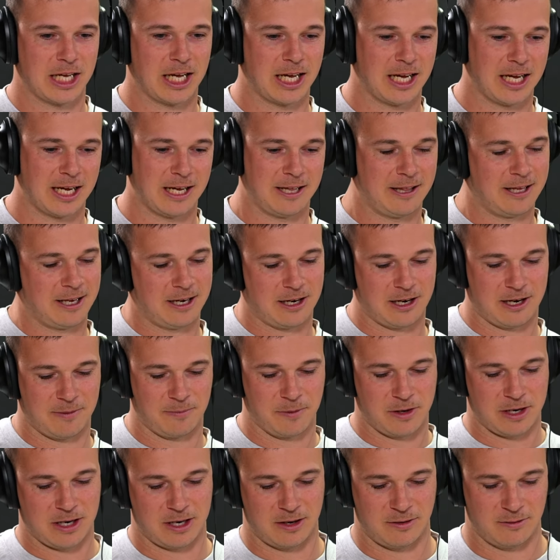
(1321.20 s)
and then
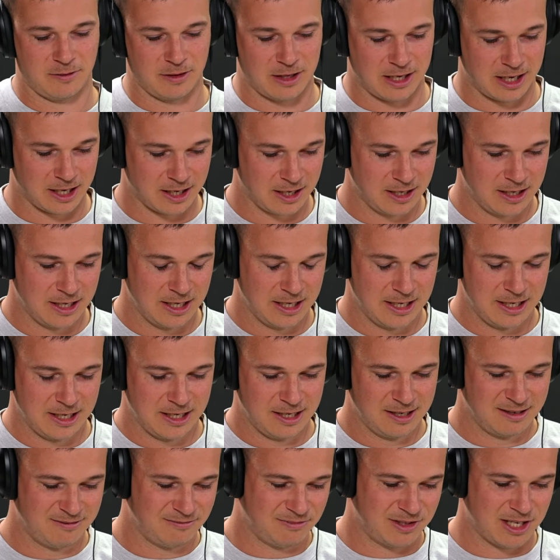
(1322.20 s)
I'm kind of like
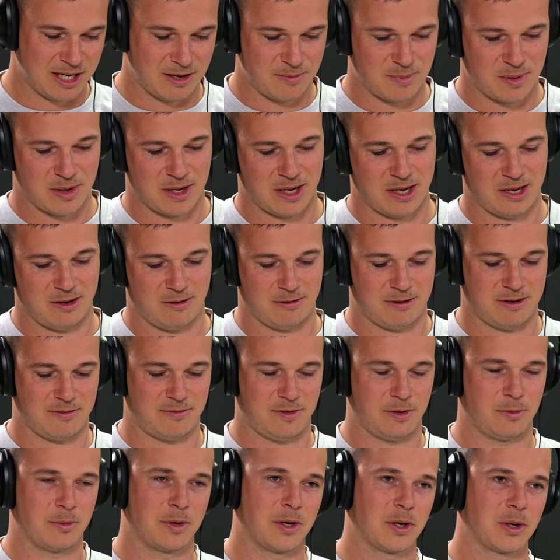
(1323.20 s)
DP or
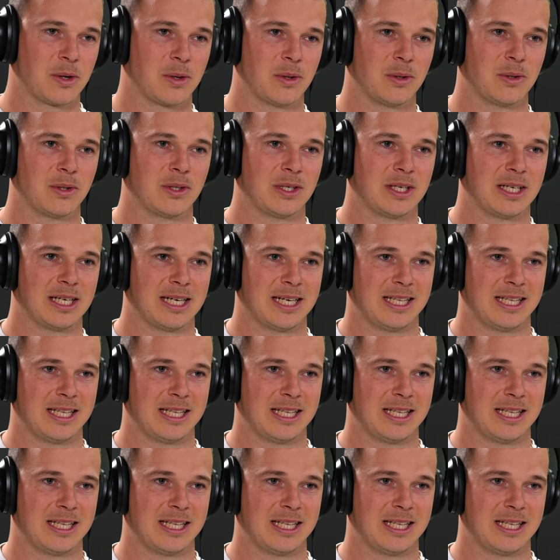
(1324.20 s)
whatever you want to call it.